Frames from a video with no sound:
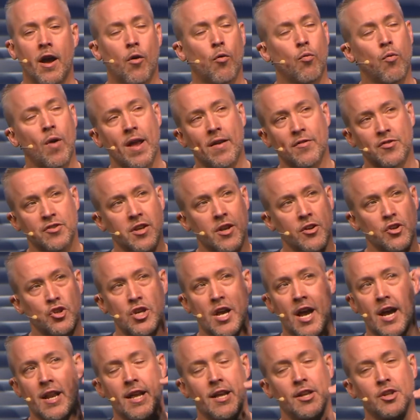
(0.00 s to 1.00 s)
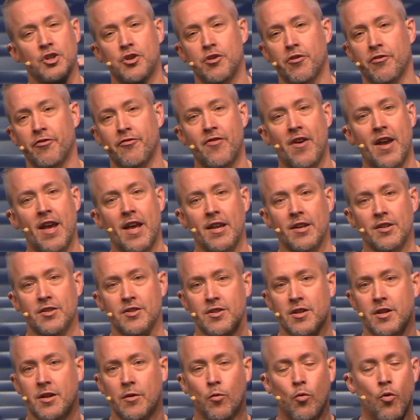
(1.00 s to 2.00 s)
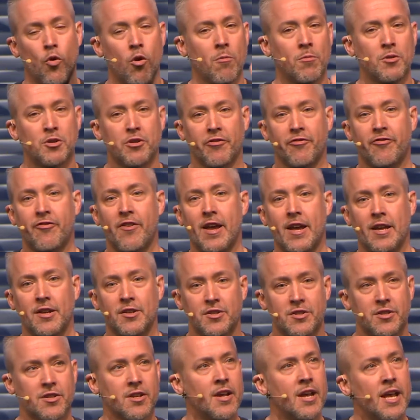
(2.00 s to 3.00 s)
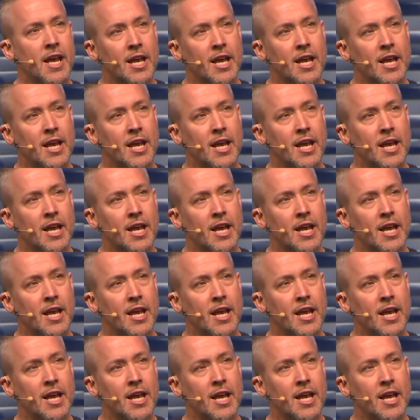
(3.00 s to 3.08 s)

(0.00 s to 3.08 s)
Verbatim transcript: a ray of sunshine hits your face and it warms your face,